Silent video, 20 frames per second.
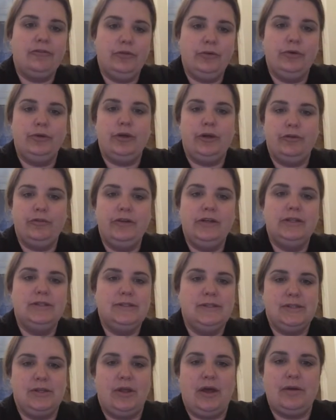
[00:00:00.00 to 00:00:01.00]
through COVID.
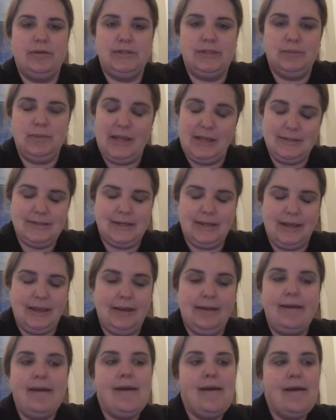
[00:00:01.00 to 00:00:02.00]
So that was amazing.